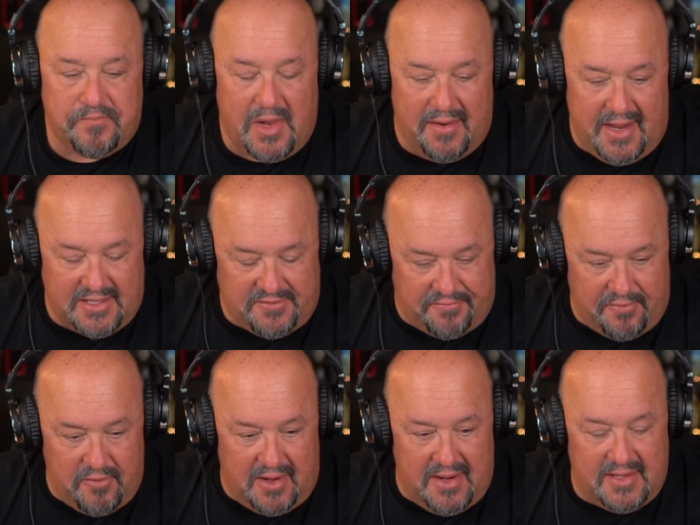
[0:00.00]
A nice
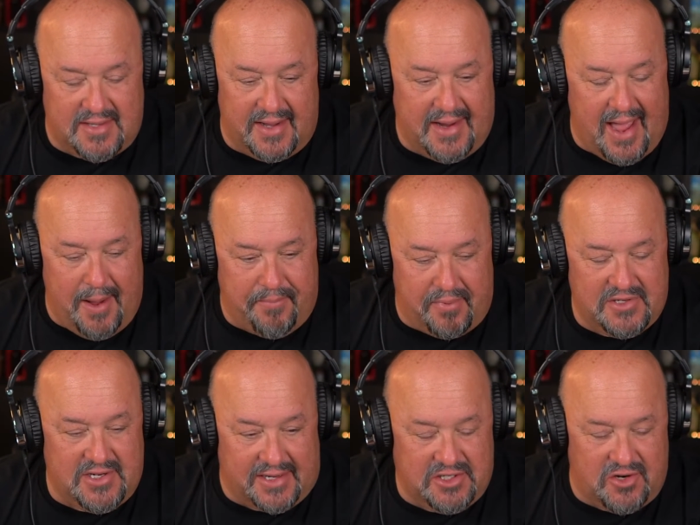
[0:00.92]
fruitiness
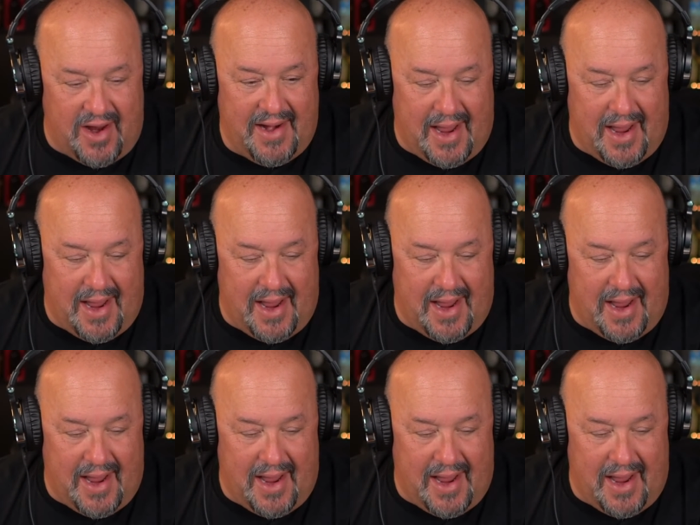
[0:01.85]
like dried